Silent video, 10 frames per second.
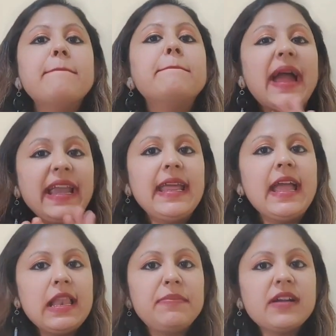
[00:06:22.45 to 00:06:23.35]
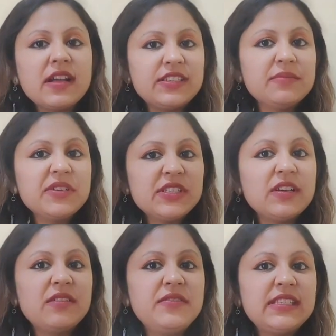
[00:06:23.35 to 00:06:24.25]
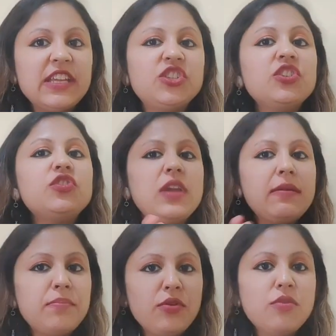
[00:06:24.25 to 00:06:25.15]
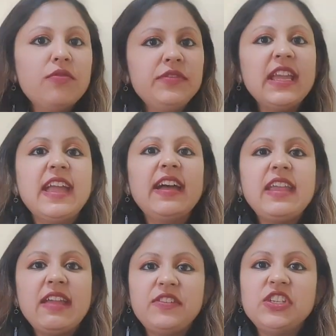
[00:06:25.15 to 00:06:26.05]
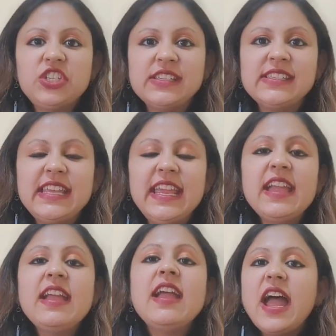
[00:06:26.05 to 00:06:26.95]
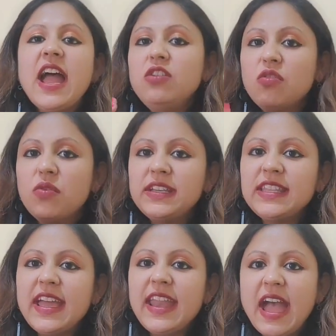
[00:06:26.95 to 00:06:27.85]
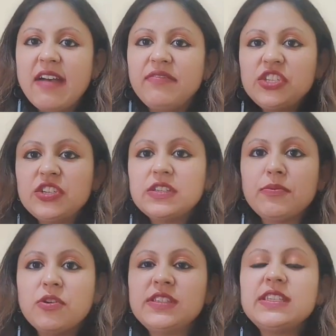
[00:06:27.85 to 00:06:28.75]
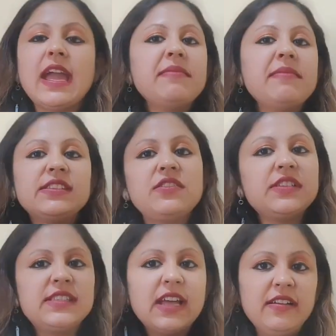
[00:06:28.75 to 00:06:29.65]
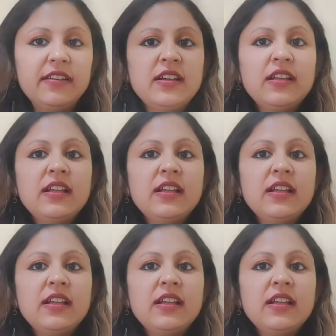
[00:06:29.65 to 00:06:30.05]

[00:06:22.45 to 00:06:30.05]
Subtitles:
might help a customer service agent to improve their efficiency and lower their average response time as a result.